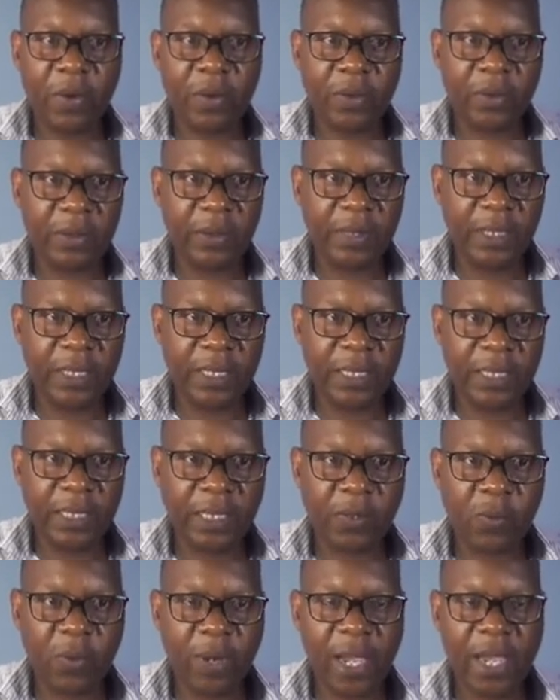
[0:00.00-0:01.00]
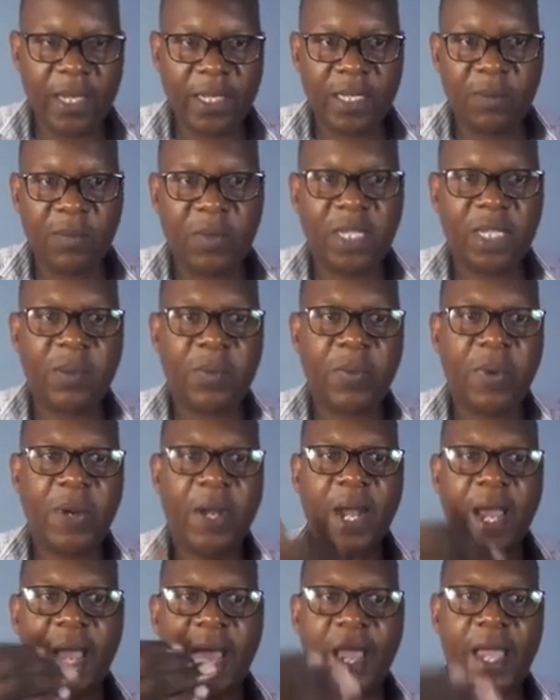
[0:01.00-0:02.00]
these weights
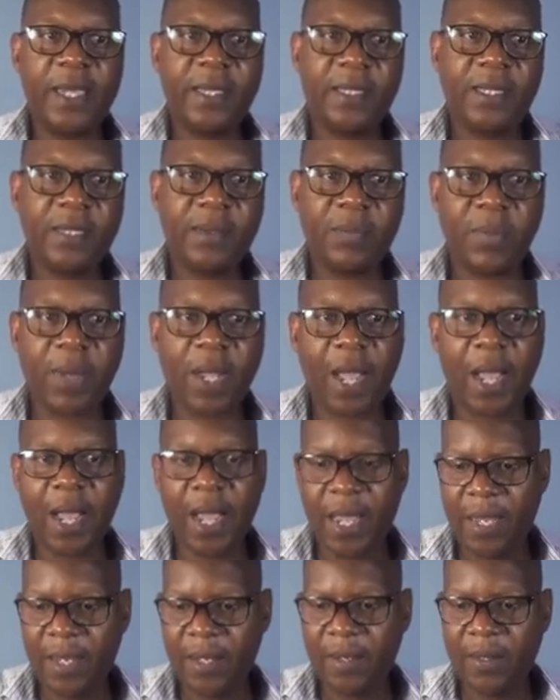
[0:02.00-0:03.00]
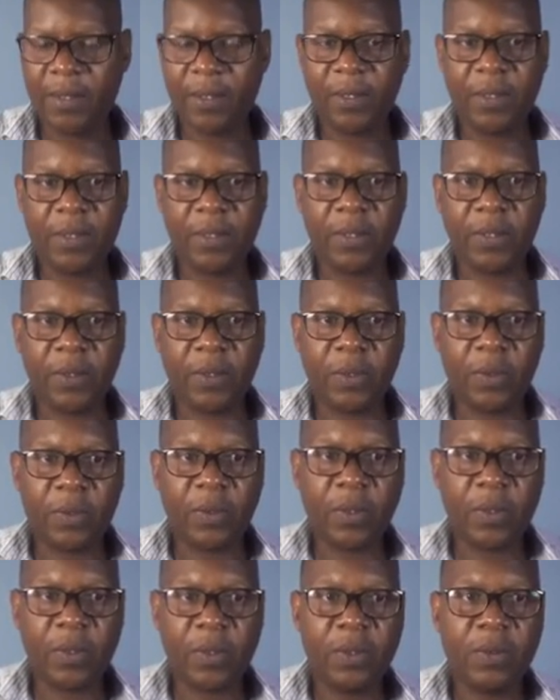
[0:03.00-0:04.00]
multiplied by
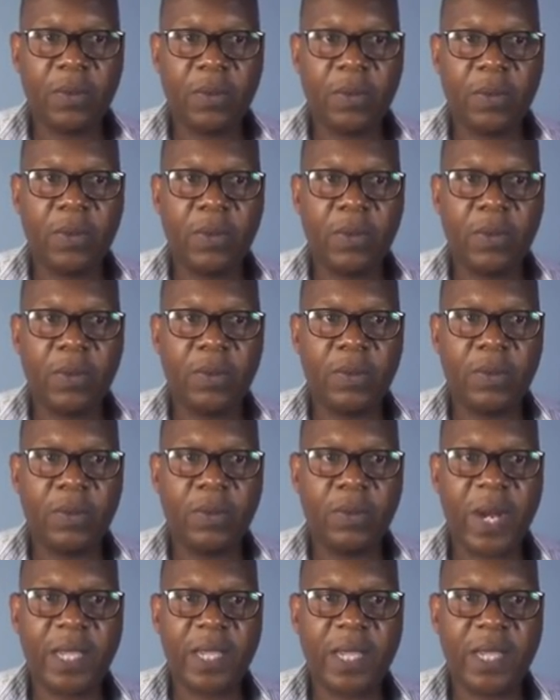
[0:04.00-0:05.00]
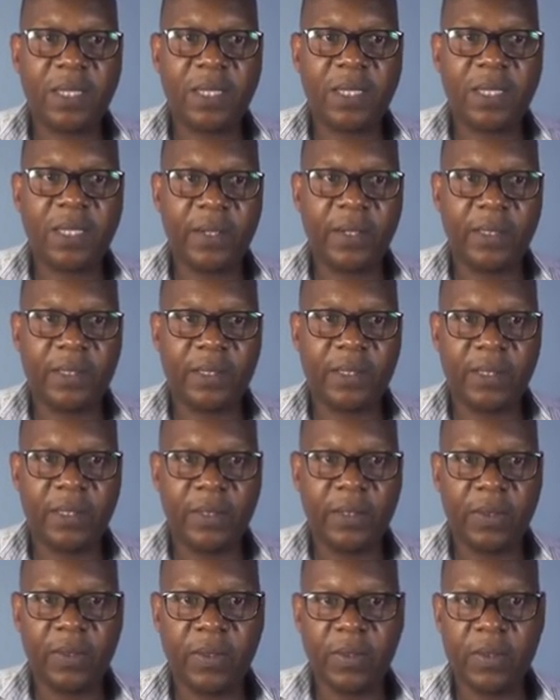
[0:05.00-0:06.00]
the normalized matrix.
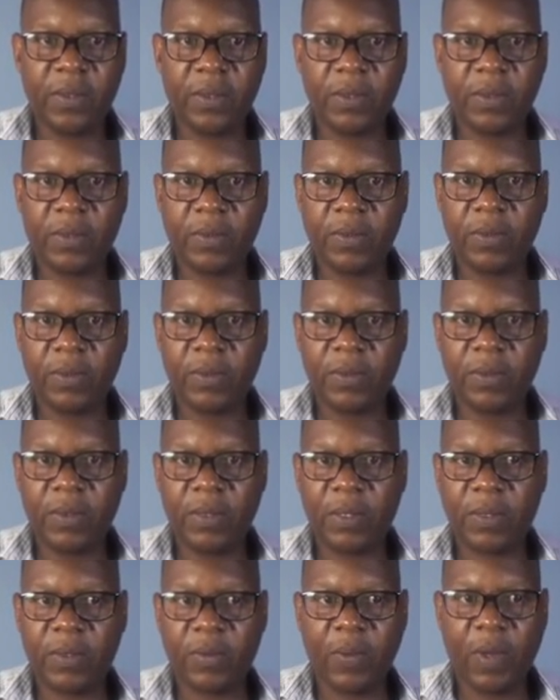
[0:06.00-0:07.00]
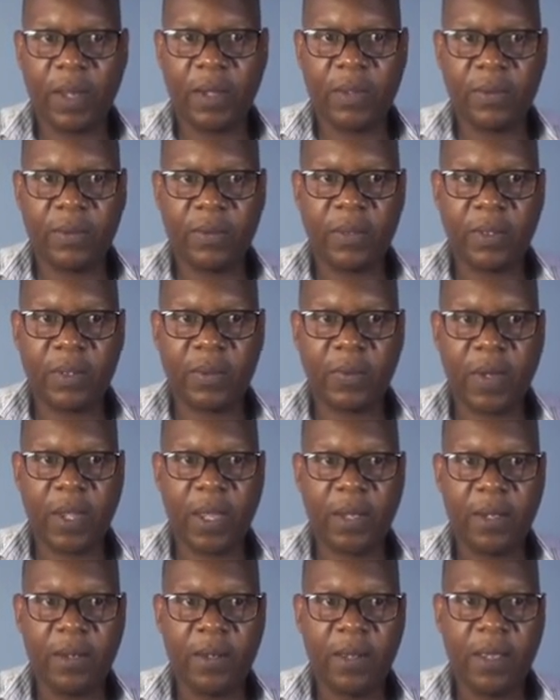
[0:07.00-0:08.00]
This one.
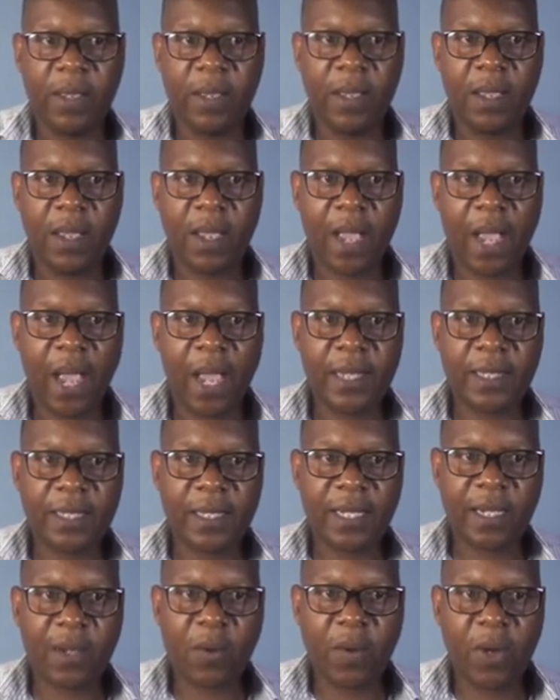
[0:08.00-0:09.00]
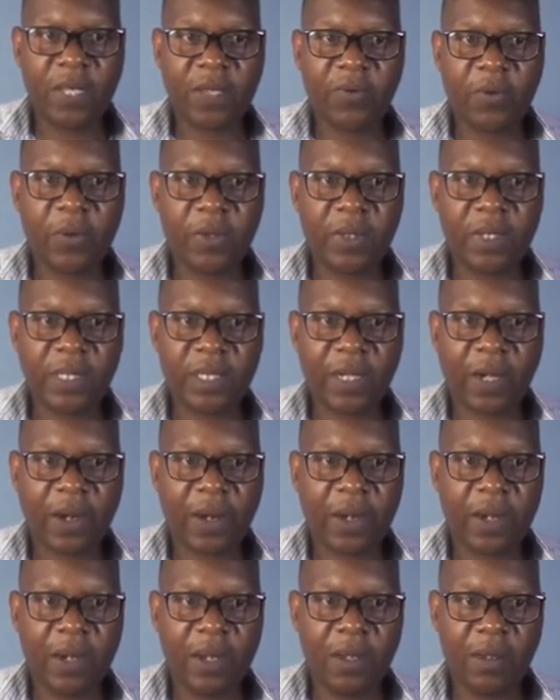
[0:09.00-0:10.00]
I take weight for this
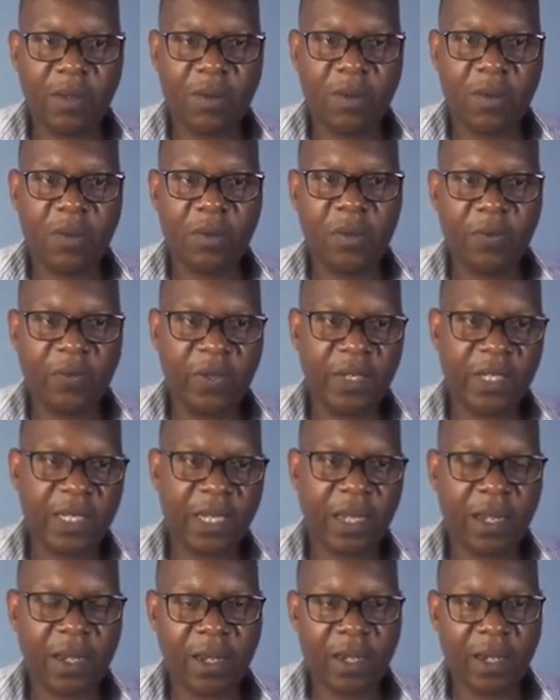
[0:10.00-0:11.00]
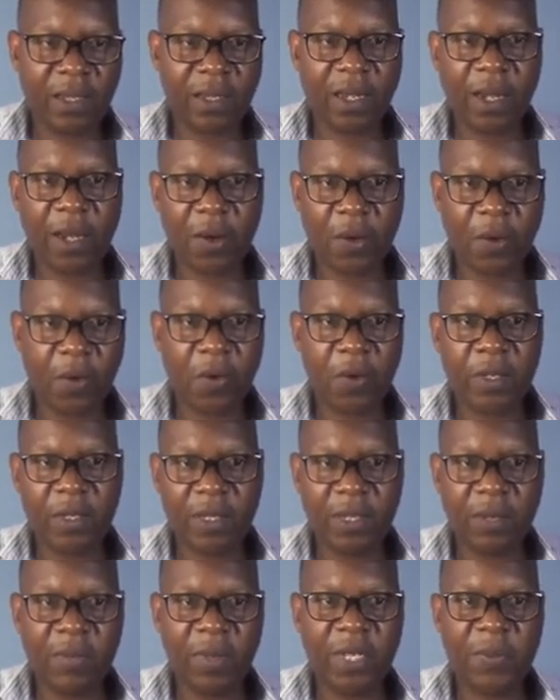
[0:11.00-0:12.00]
the first criterion
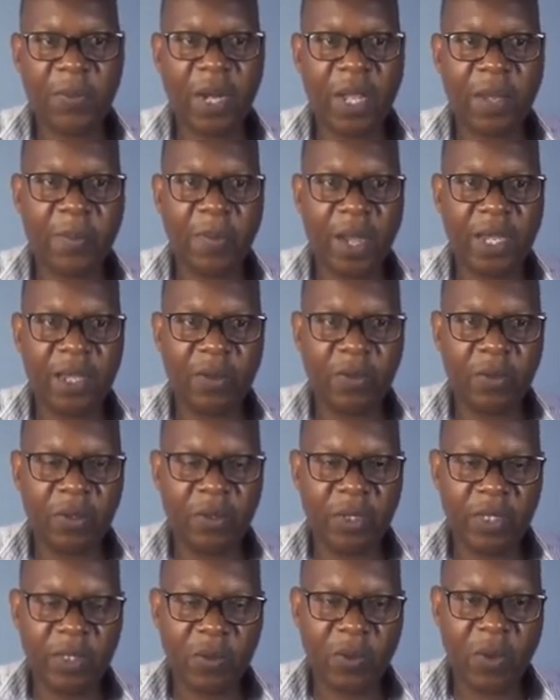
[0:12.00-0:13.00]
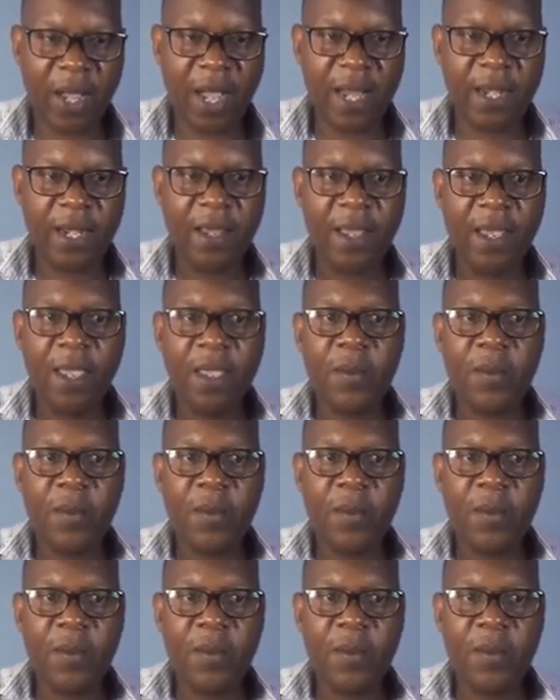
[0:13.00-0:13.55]
quality multiplied by this one,